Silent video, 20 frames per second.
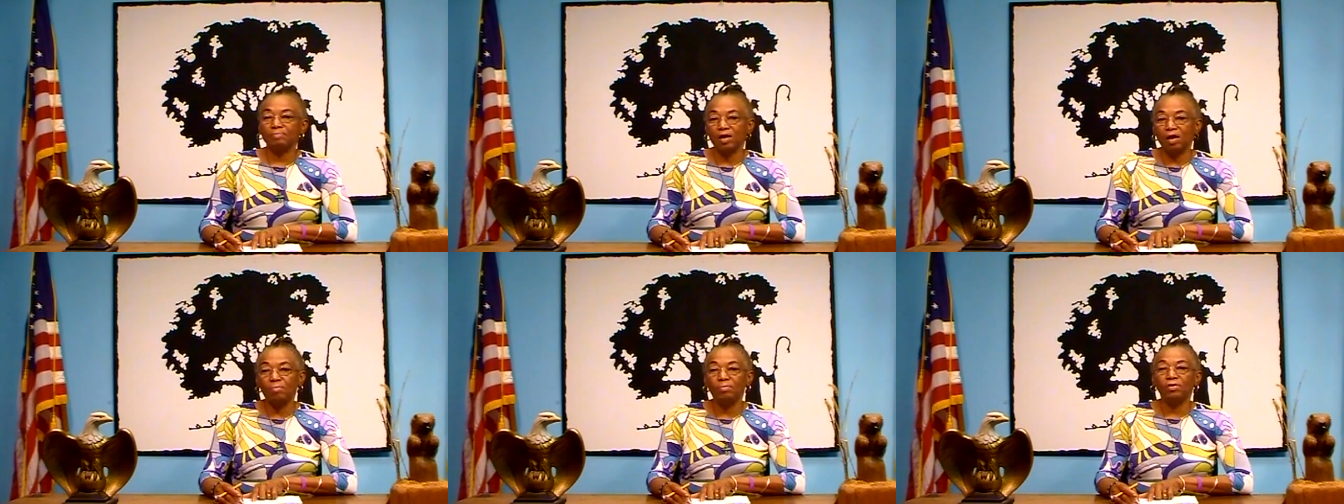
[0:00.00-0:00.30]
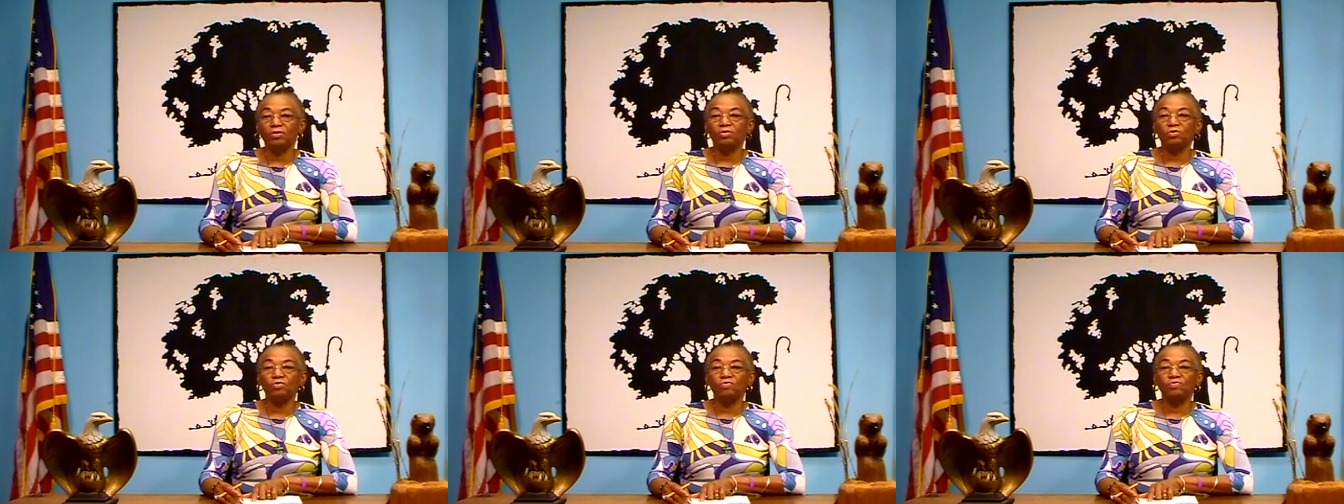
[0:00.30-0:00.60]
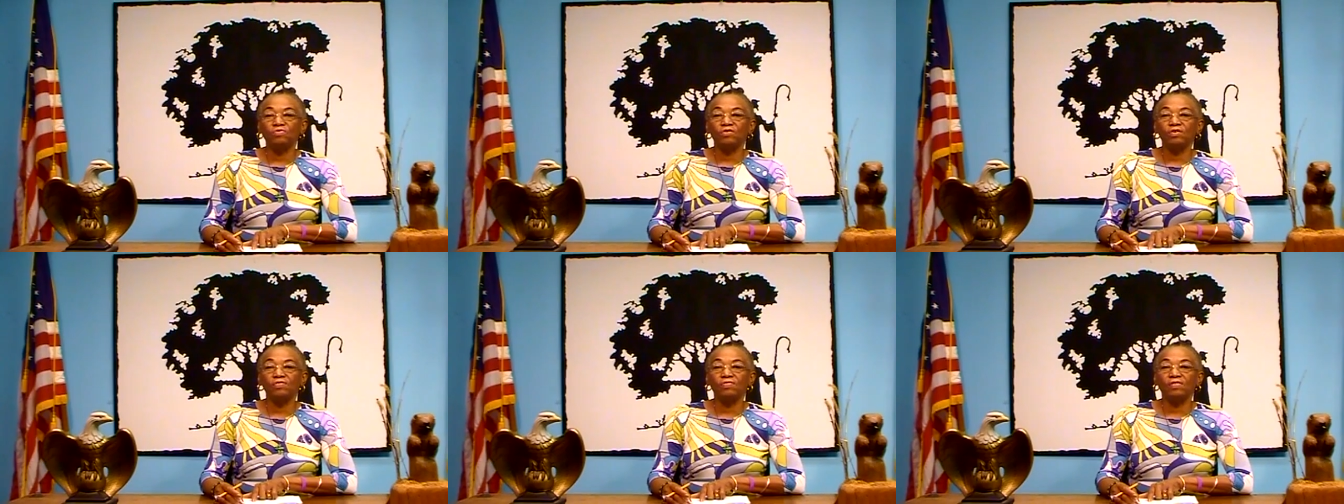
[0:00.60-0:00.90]
come on
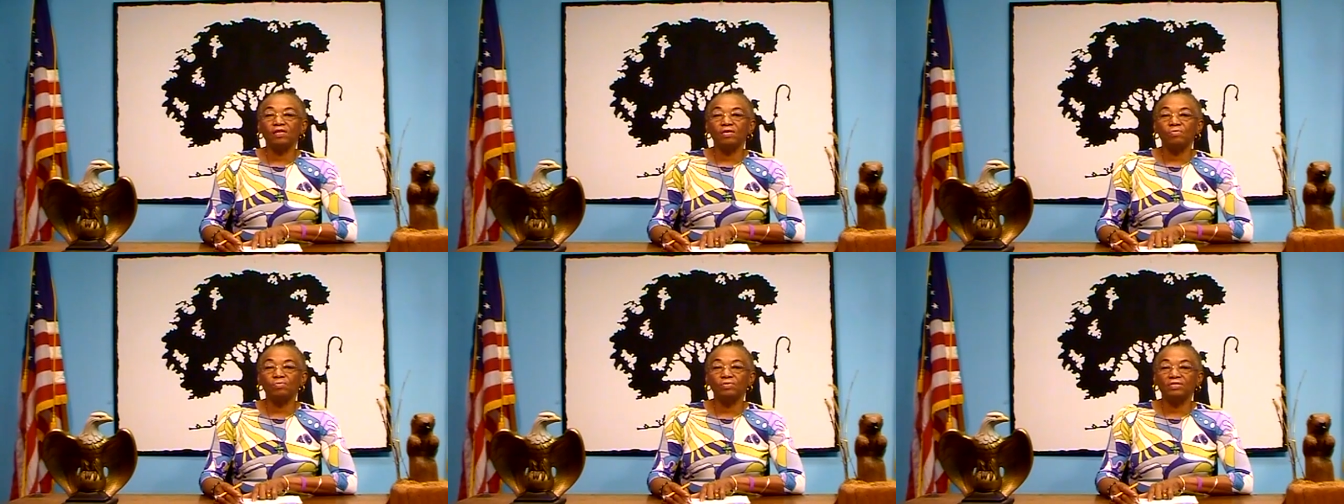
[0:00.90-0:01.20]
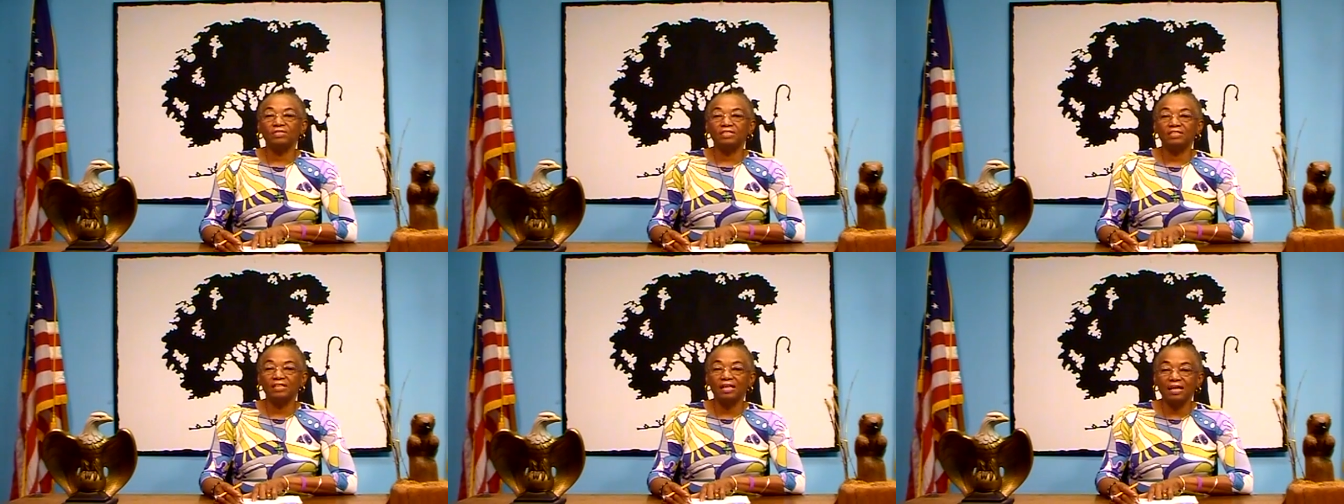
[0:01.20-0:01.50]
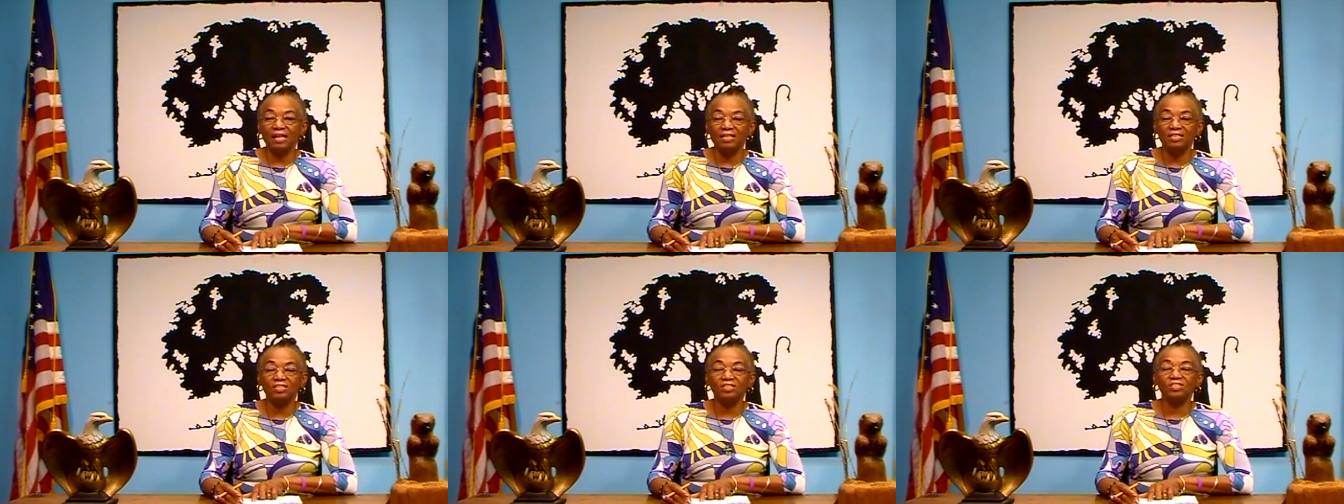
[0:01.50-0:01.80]
over and they will
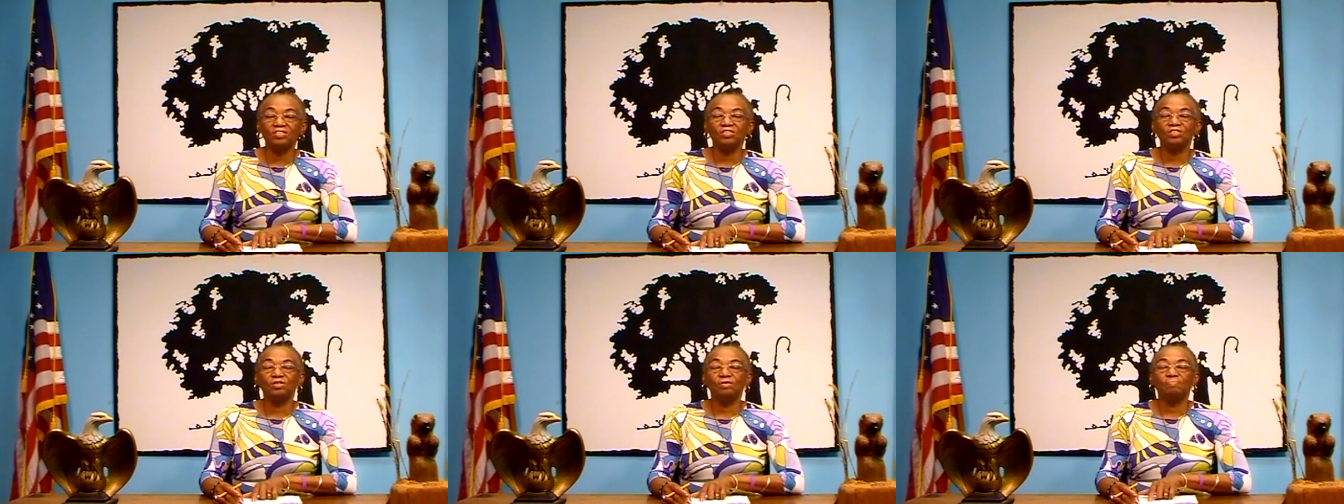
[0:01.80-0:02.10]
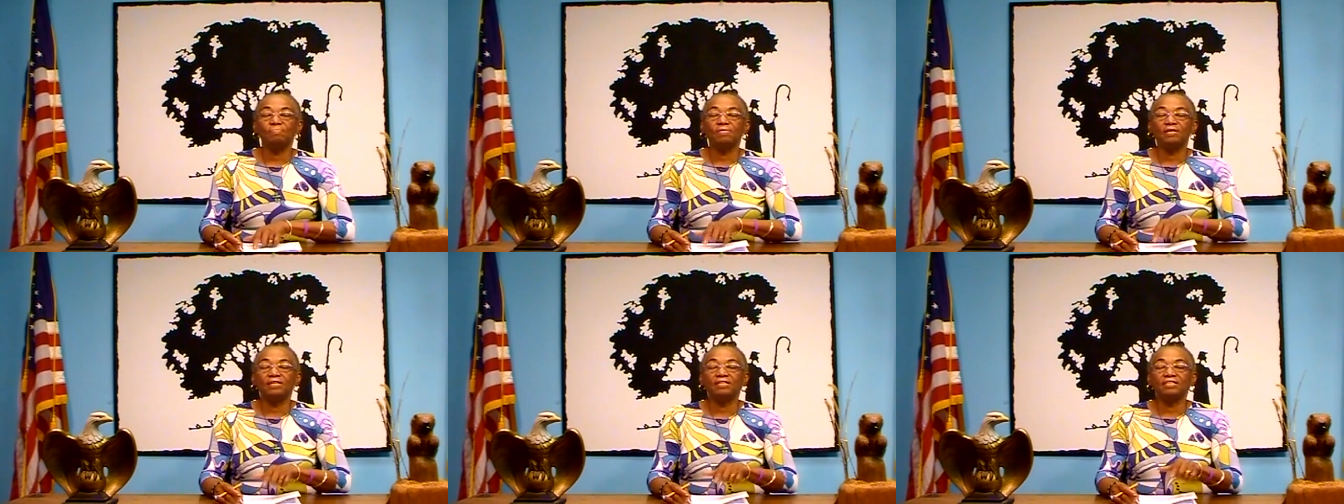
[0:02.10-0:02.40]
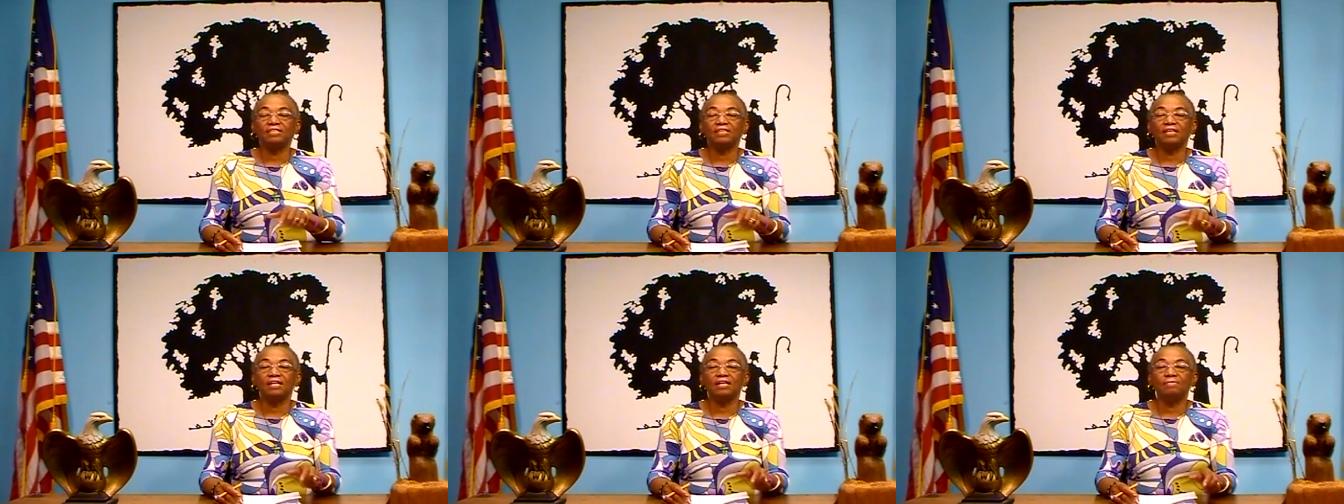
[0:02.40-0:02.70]
test your blood
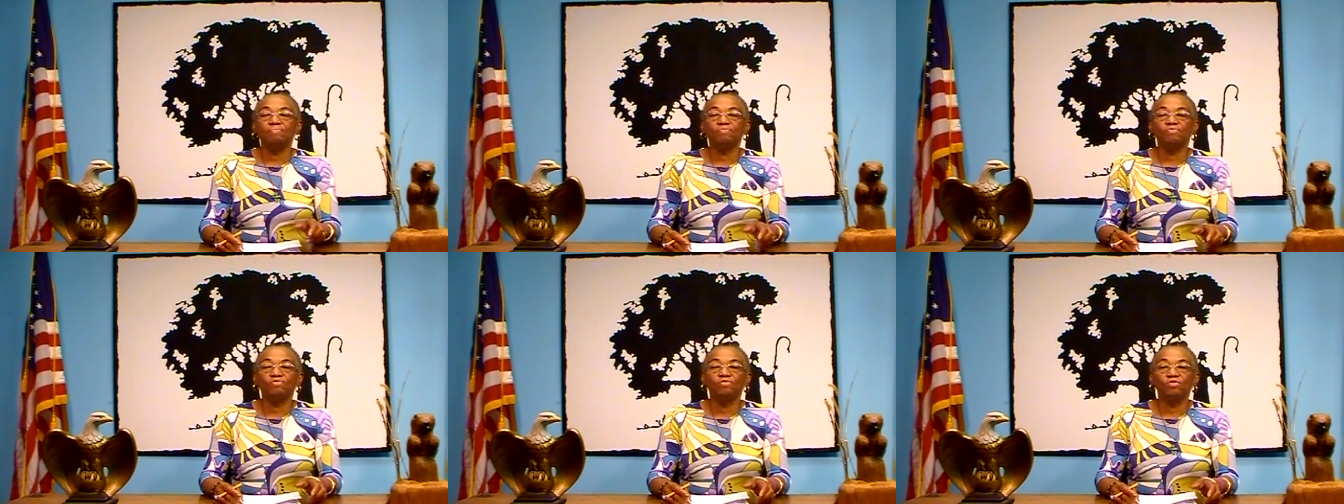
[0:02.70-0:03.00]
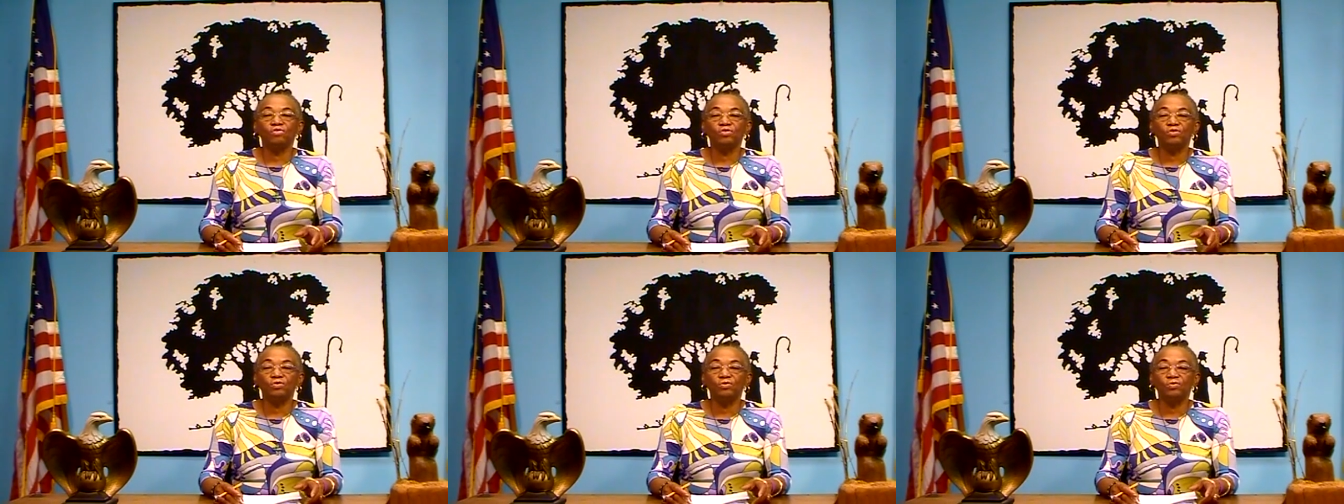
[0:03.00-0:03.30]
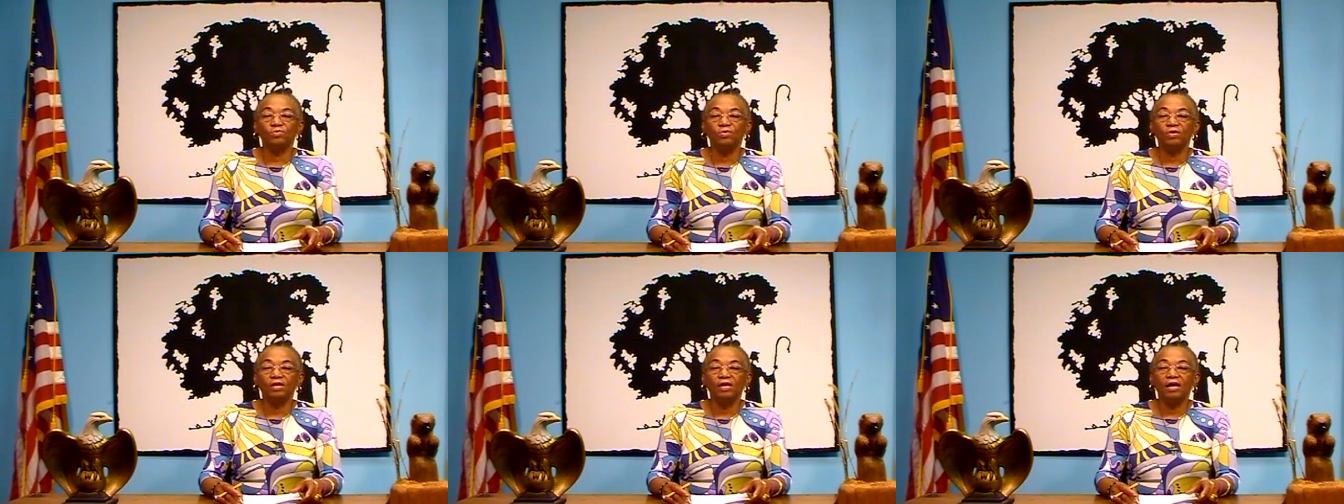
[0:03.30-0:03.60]
type for
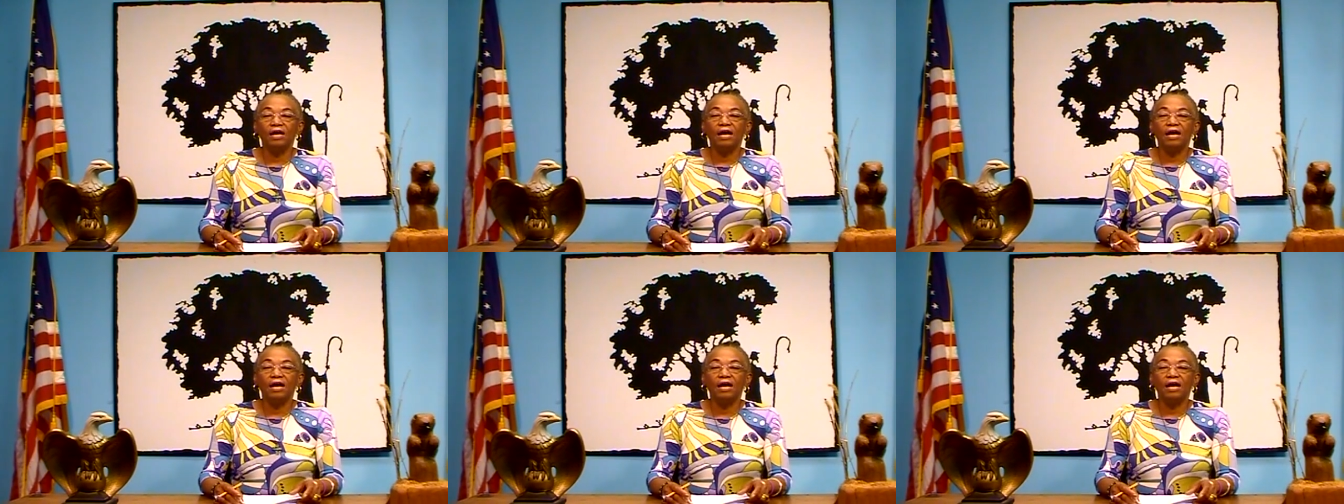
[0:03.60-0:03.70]
you.